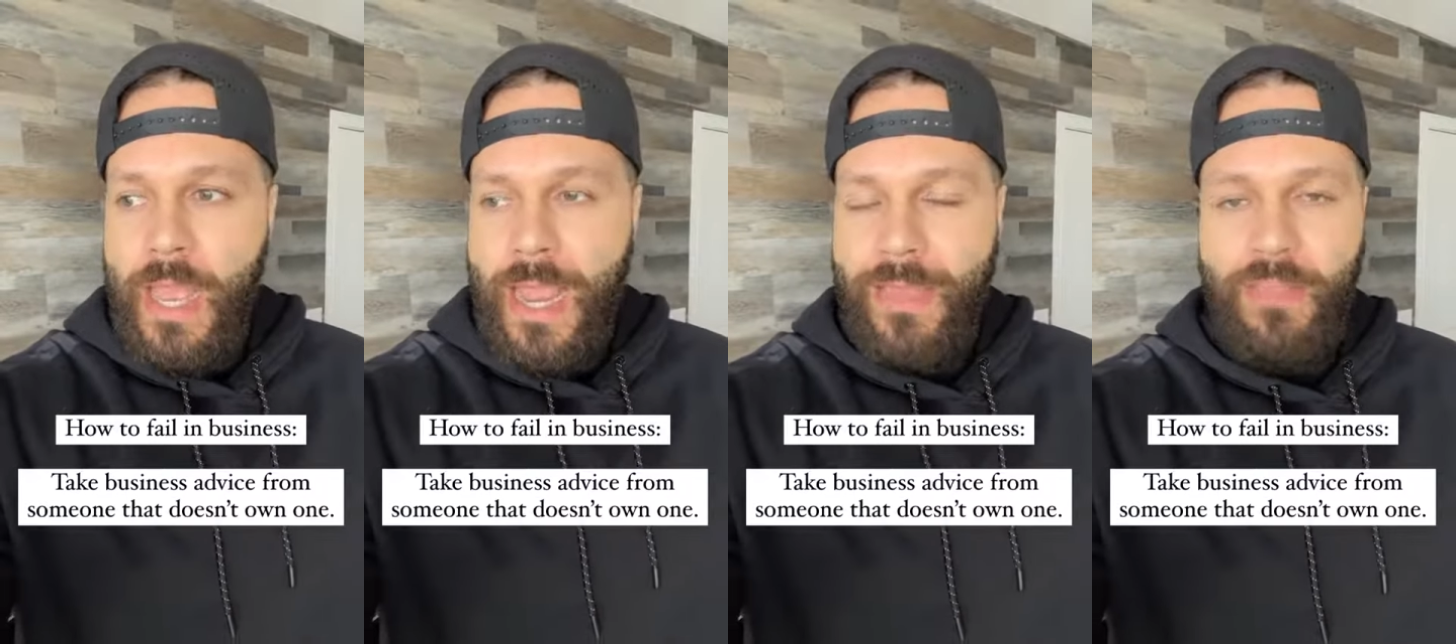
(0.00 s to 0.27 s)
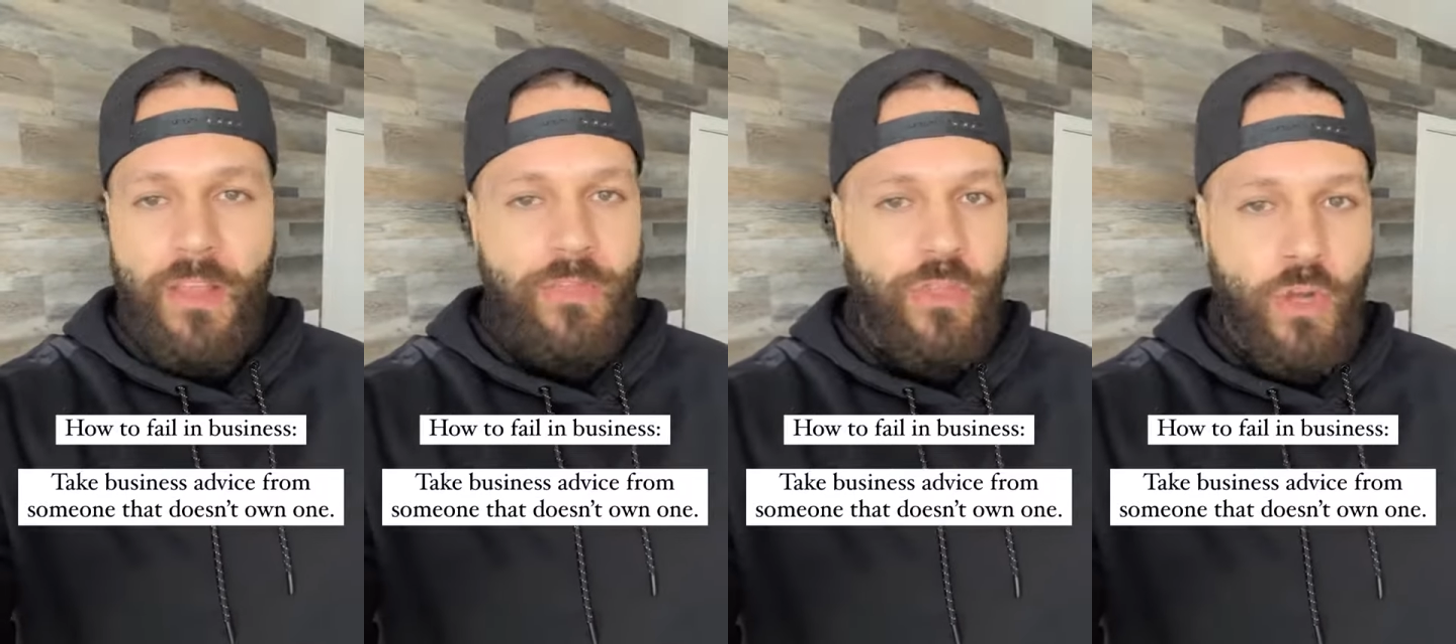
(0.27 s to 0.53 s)

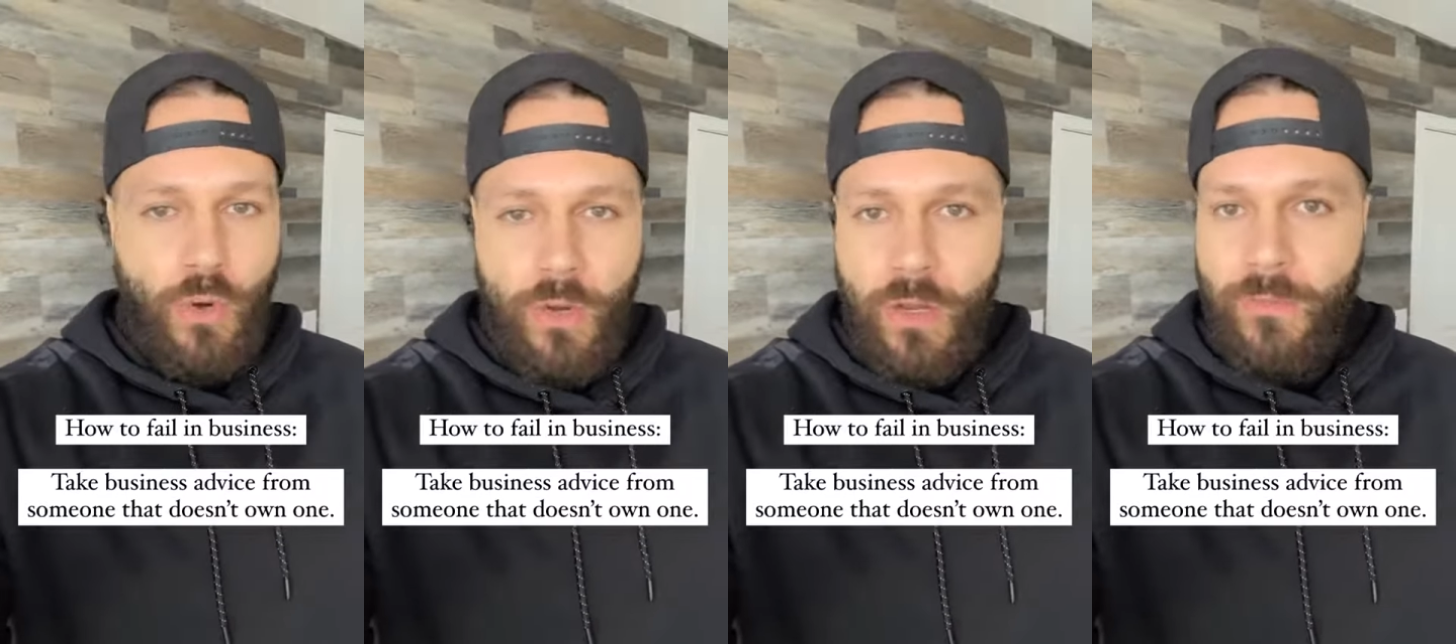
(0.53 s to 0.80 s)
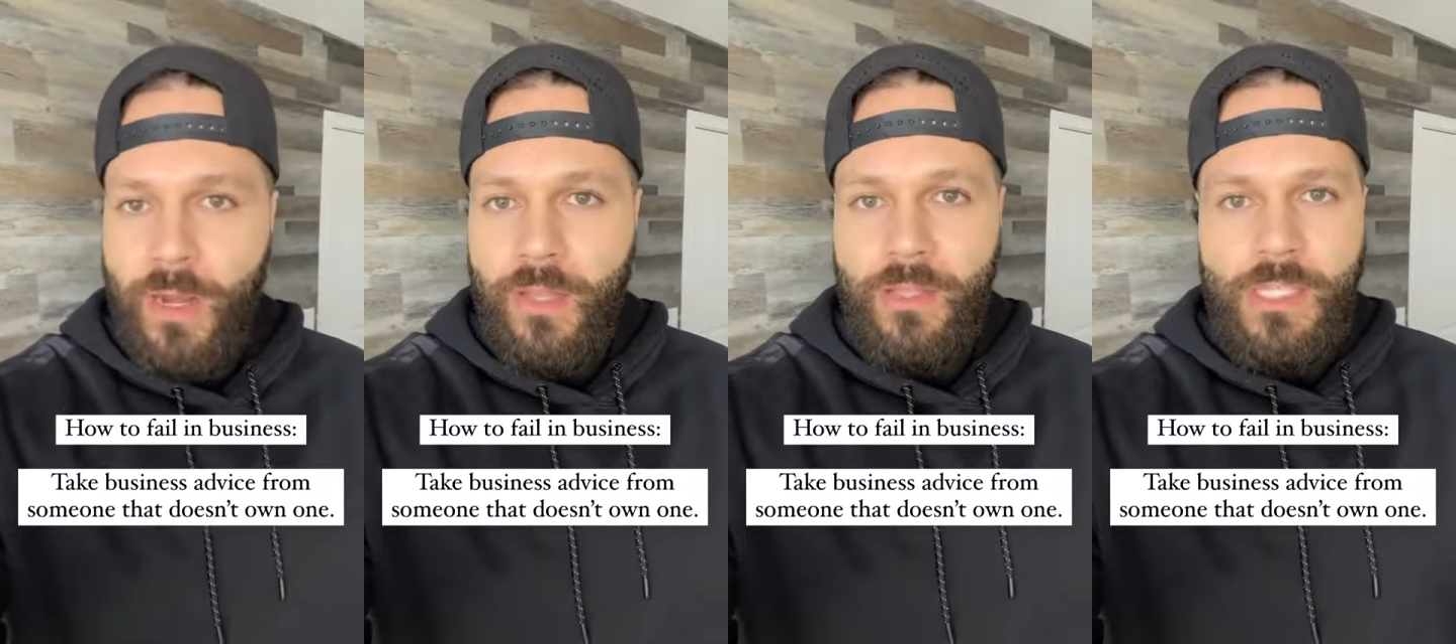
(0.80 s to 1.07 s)
and they're
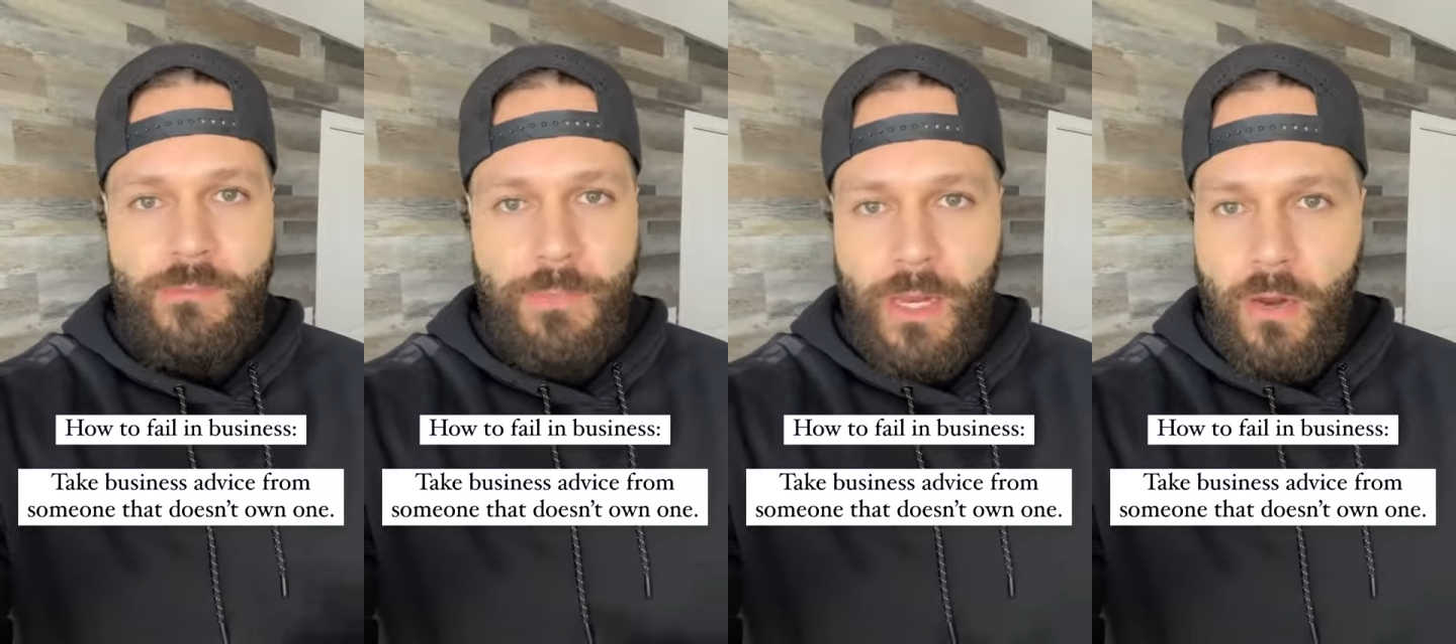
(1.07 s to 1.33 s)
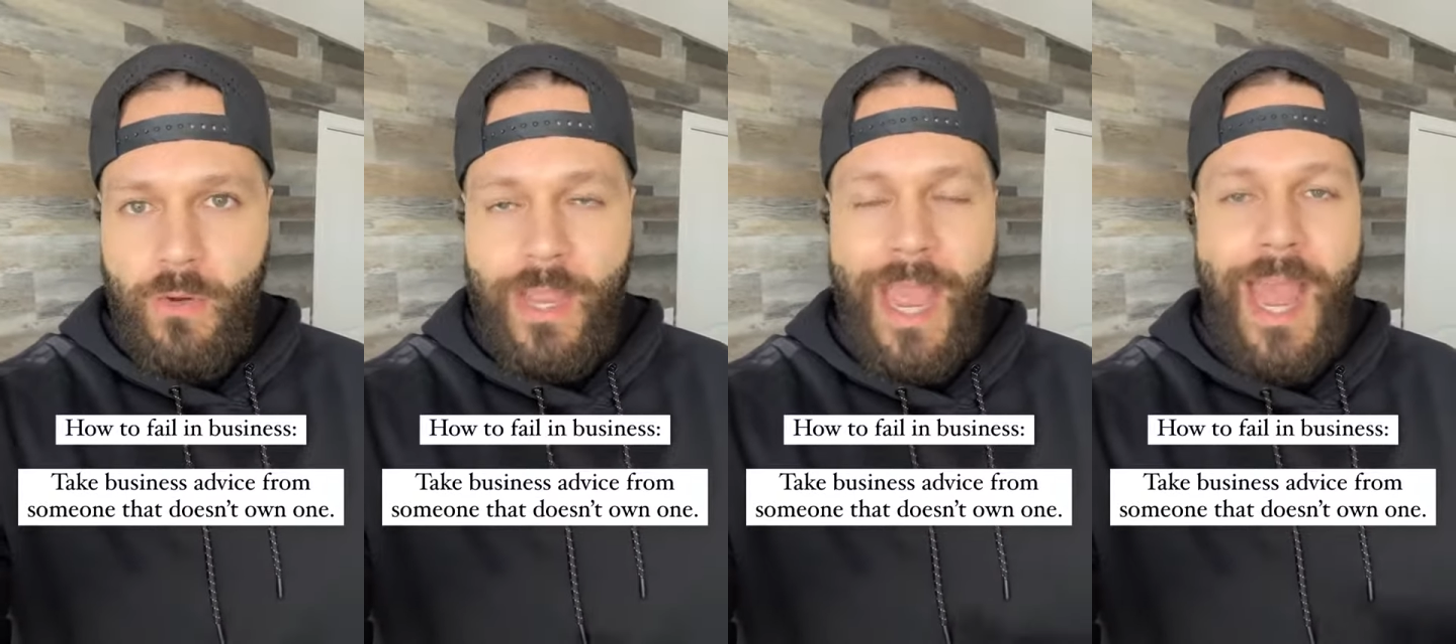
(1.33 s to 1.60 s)
throwing around these
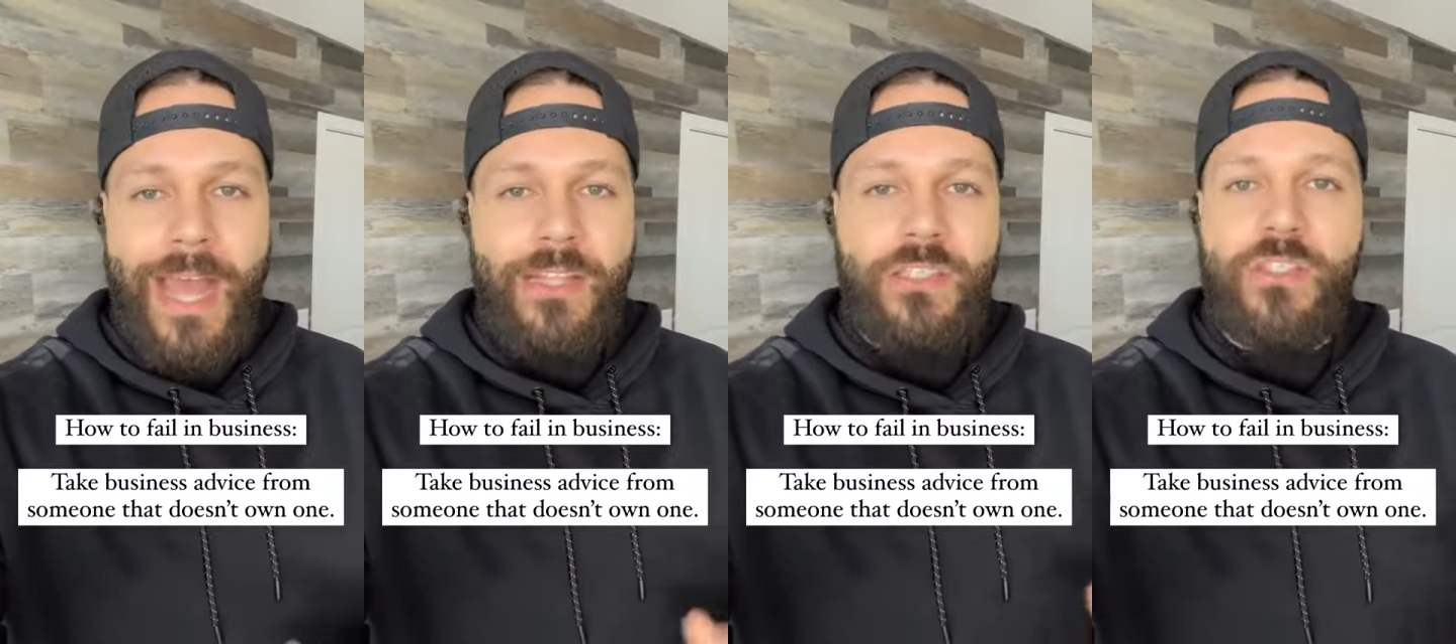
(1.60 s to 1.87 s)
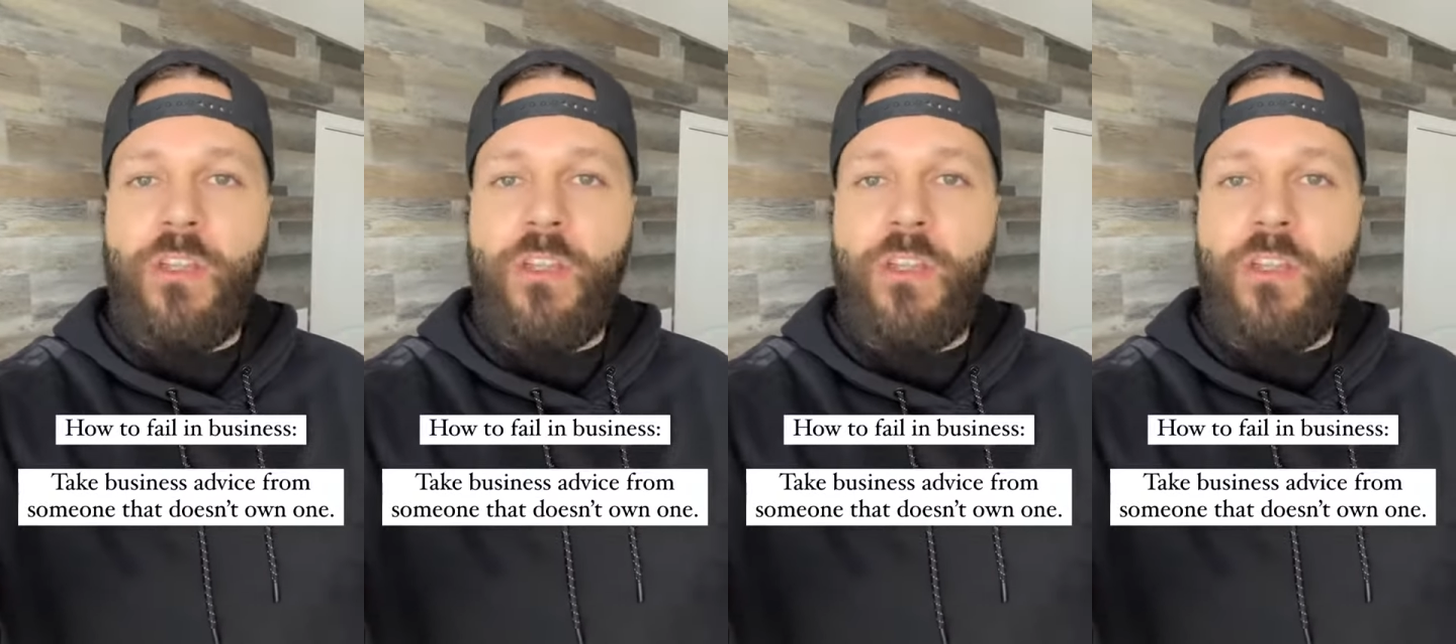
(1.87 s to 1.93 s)
big old cats.